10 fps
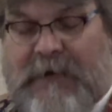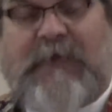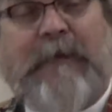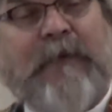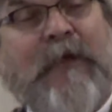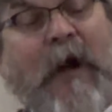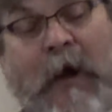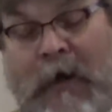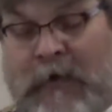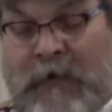People
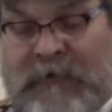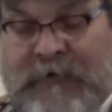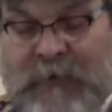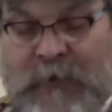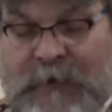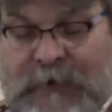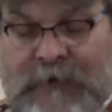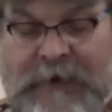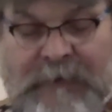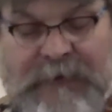all over the
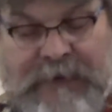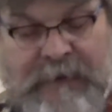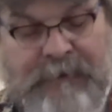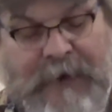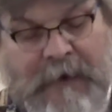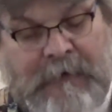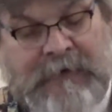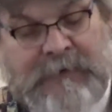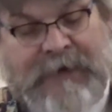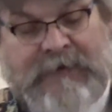world are being
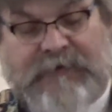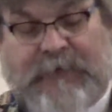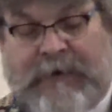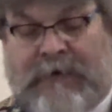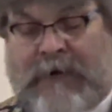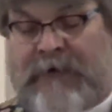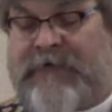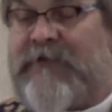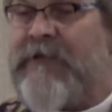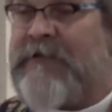empowered by the Spirit of
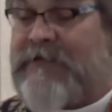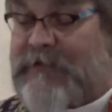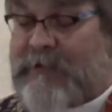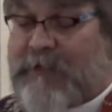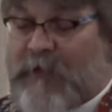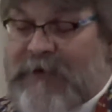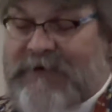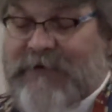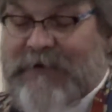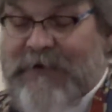Jesus to
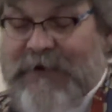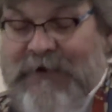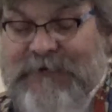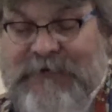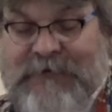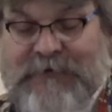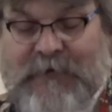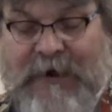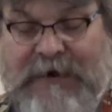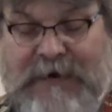point to this
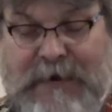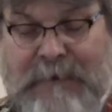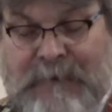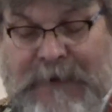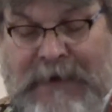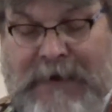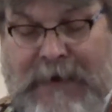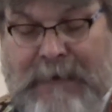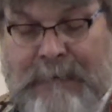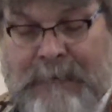great
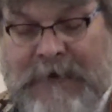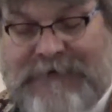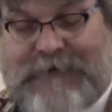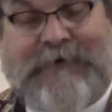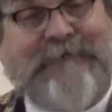big mustard